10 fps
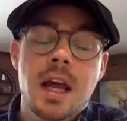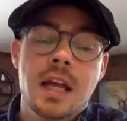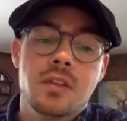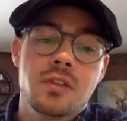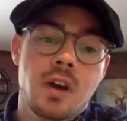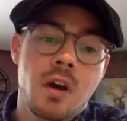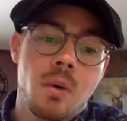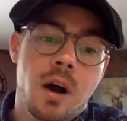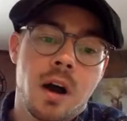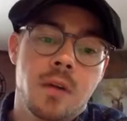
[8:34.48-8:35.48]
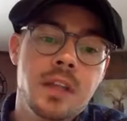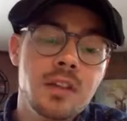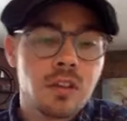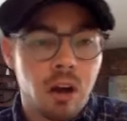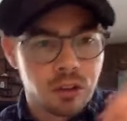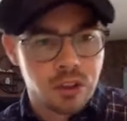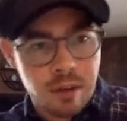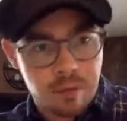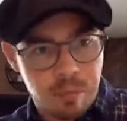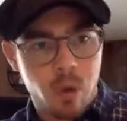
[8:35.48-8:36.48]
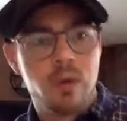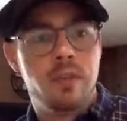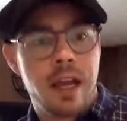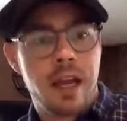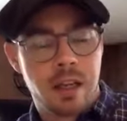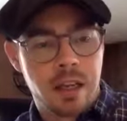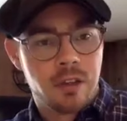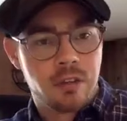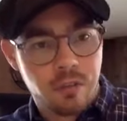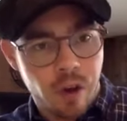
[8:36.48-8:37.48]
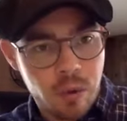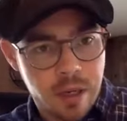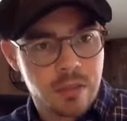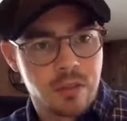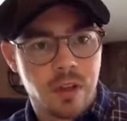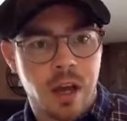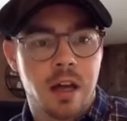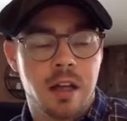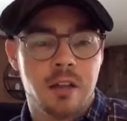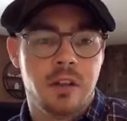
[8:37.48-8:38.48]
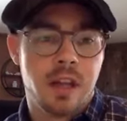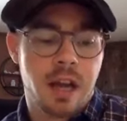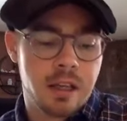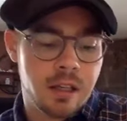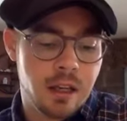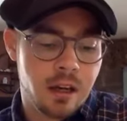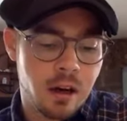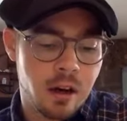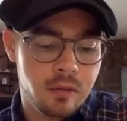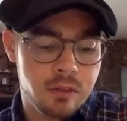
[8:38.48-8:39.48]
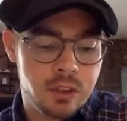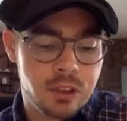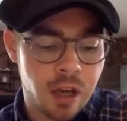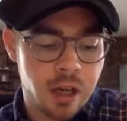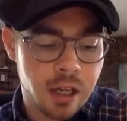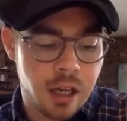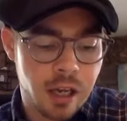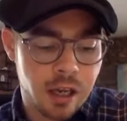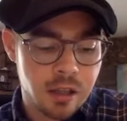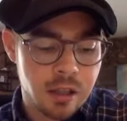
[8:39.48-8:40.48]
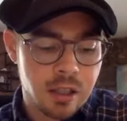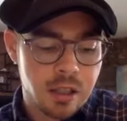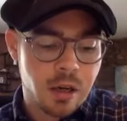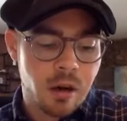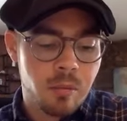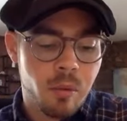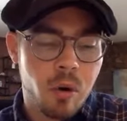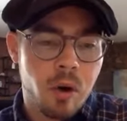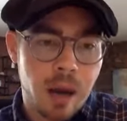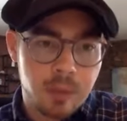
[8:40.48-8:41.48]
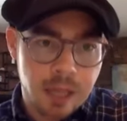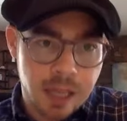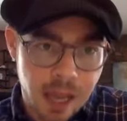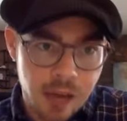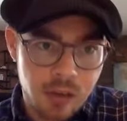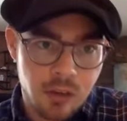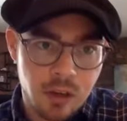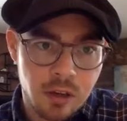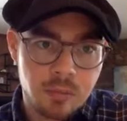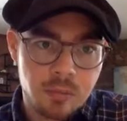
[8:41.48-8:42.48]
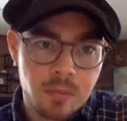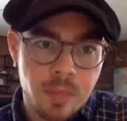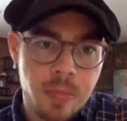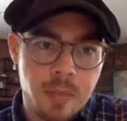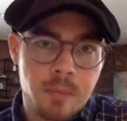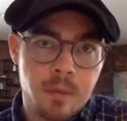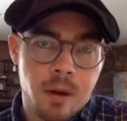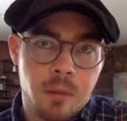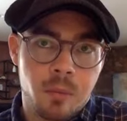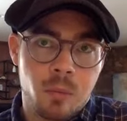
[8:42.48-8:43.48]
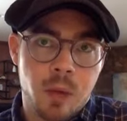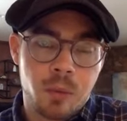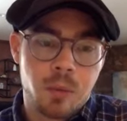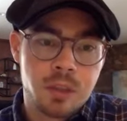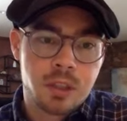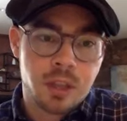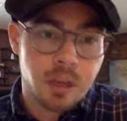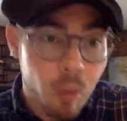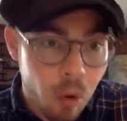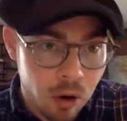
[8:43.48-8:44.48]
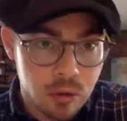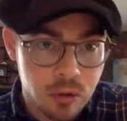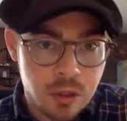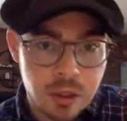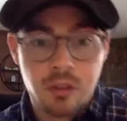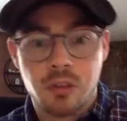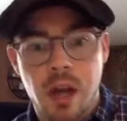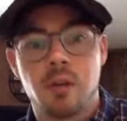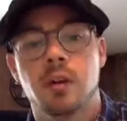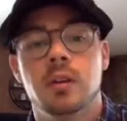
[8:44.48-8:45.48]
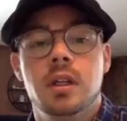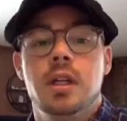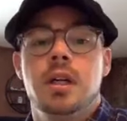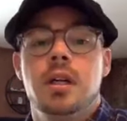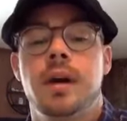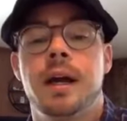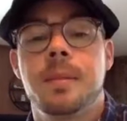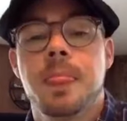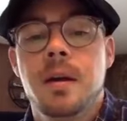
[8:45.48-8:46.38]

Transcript: And so this is all just kind of motivating his focus on the idea of studying moral obligation when we're studying morals in general, right?